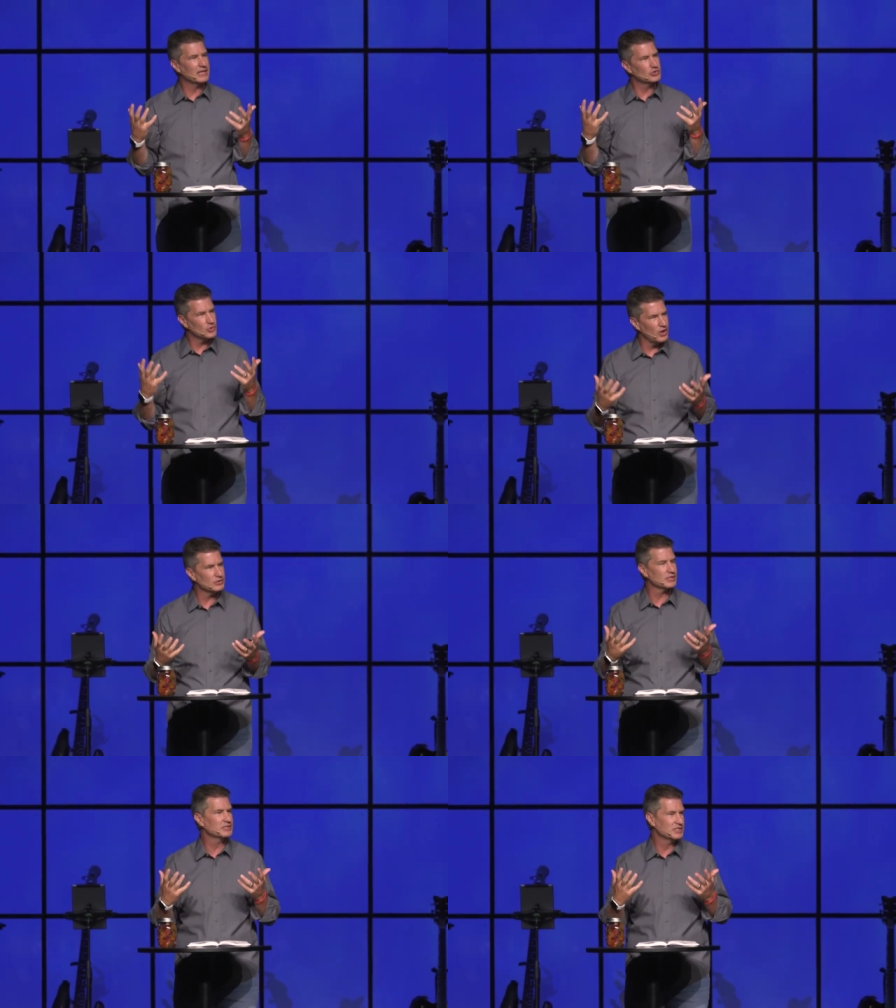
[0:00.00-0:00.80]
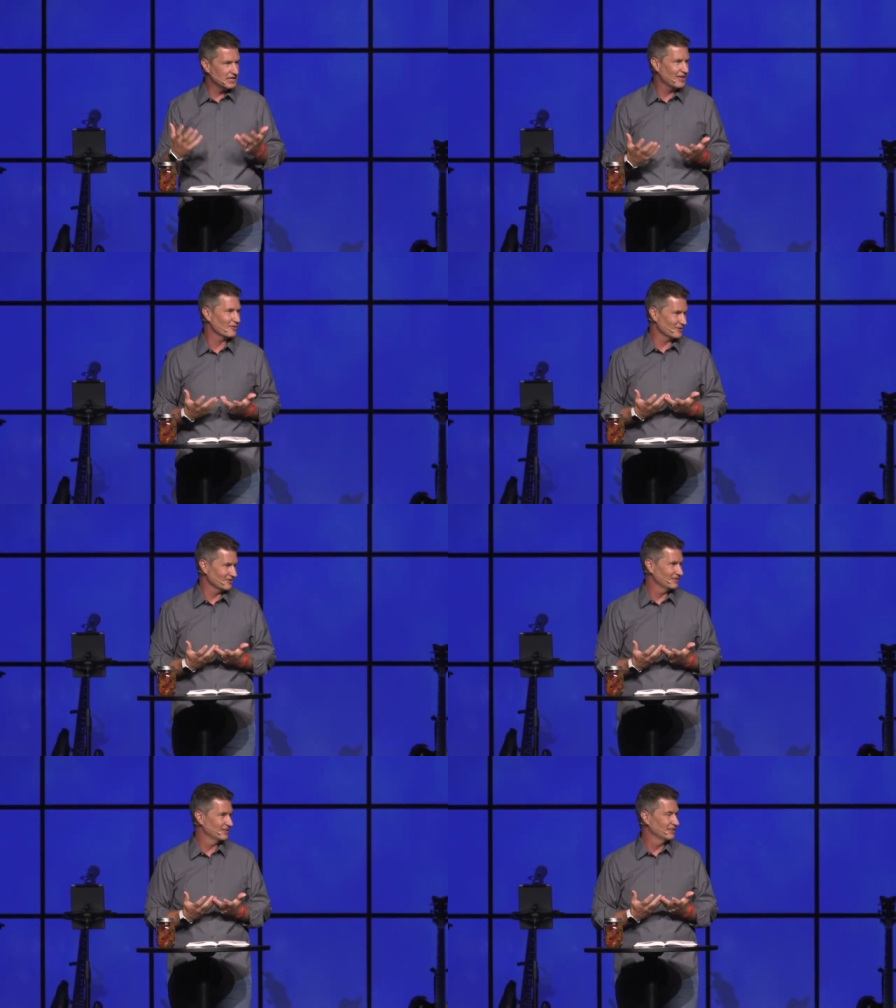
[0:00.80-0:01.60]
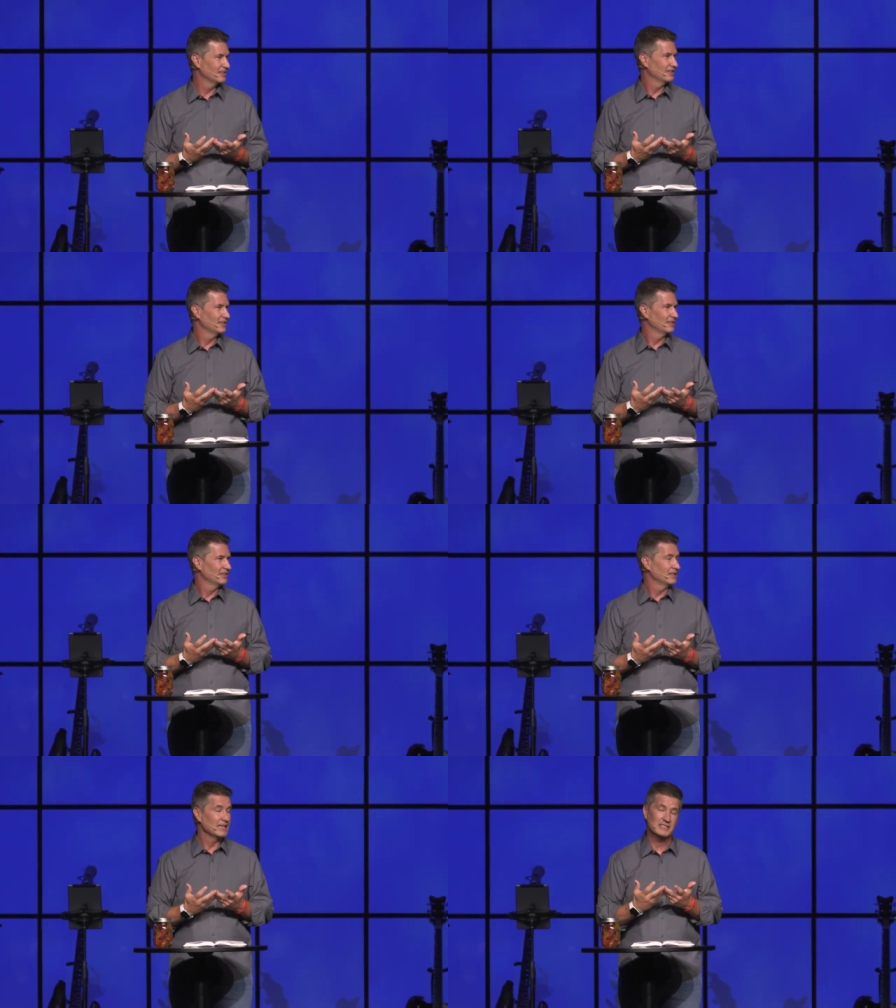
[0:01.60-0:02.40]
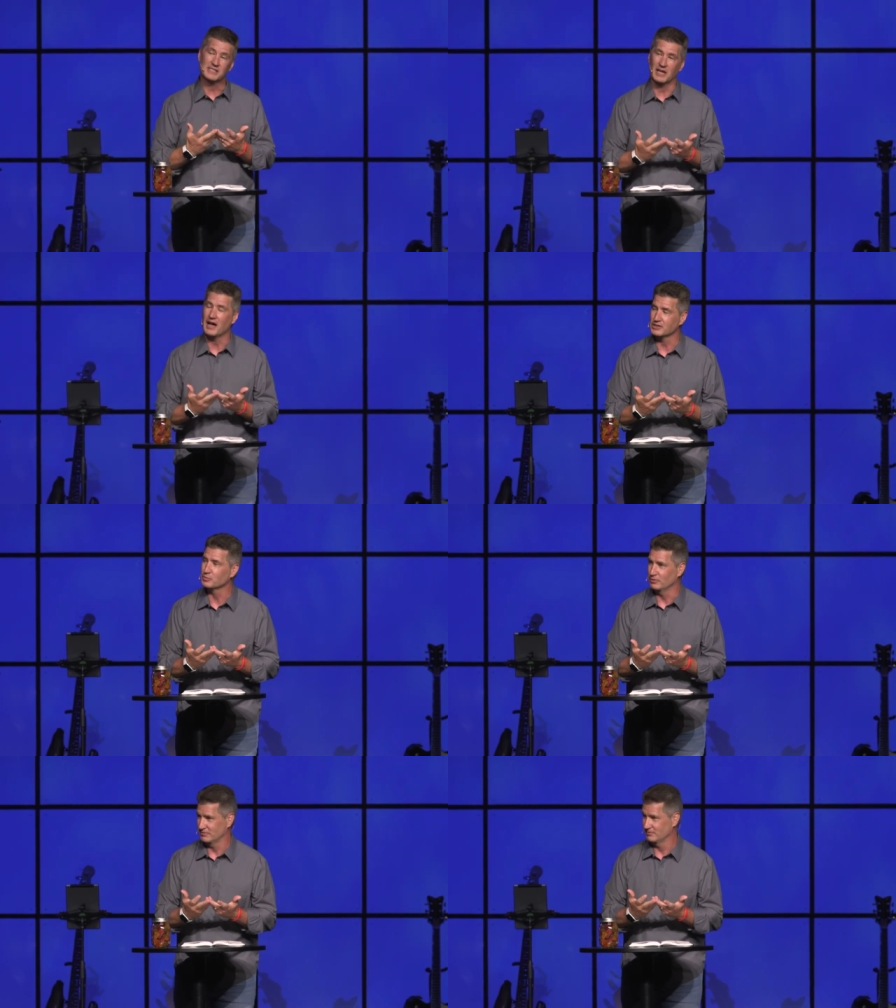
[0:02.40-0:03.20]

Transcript: and draws us together is the gospel.